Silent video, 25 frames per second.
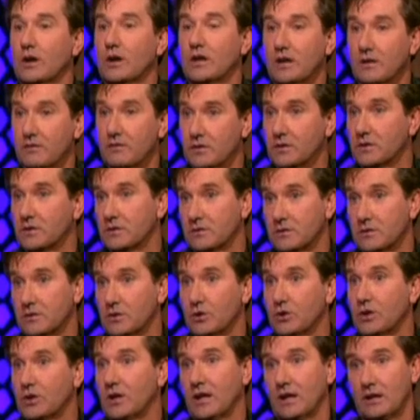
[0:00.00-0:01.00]
given
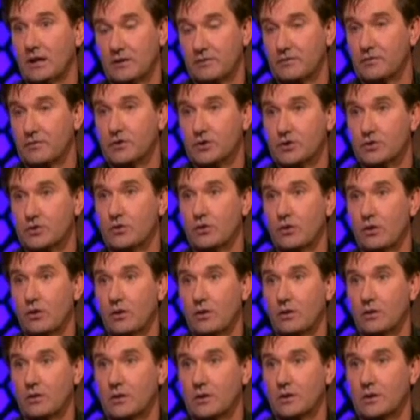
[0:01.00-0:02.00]
good health for so
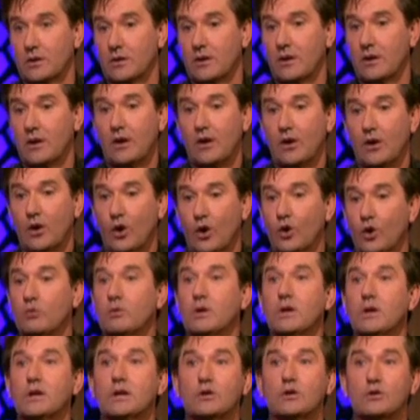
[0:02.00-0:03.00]
long, and all
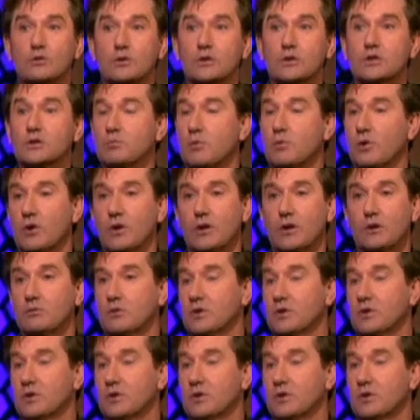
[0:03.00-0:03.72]
we can do is spoil her.